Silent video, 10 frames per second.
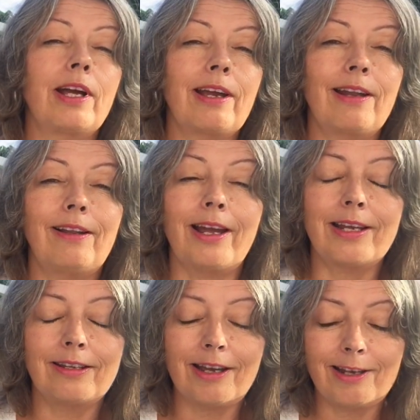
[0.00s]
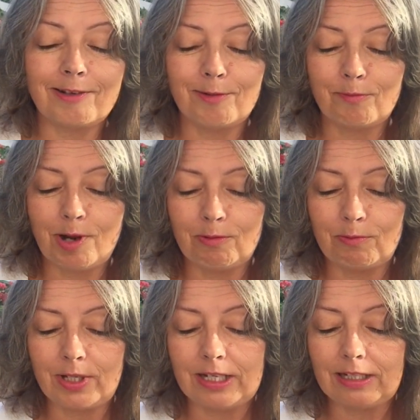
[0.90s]
I kind of like that,
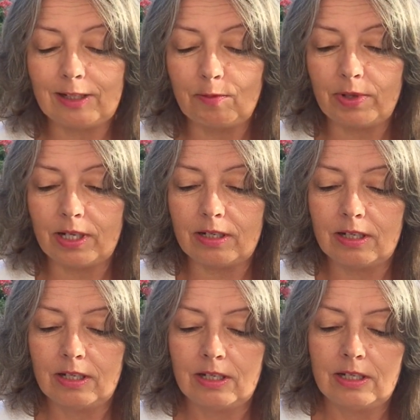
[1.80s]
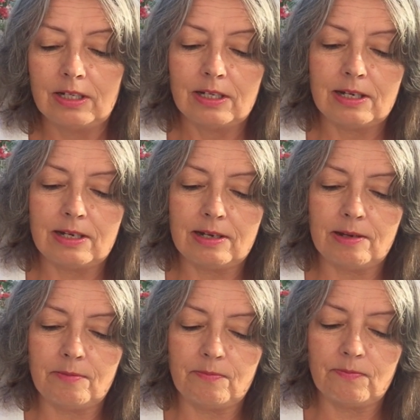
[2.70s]
probably a little bit.
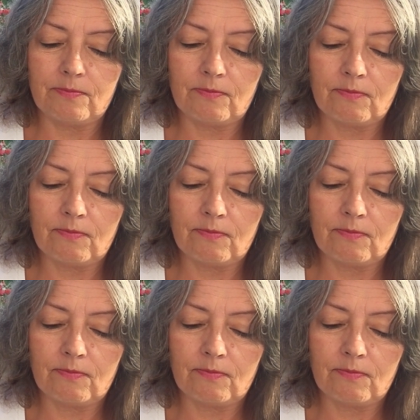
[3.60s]
Um,